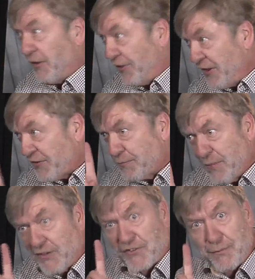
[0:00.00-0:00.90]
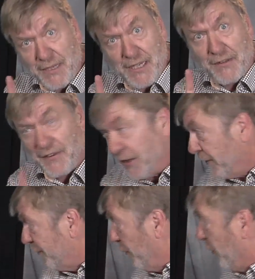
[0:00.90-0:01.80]
this must mean,
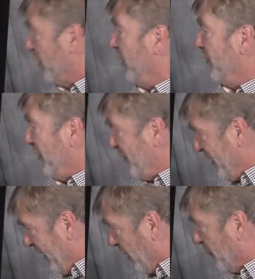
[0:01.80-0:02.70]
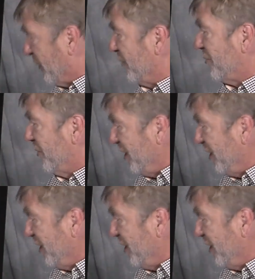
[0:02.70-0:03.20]
therefore, that the air pressure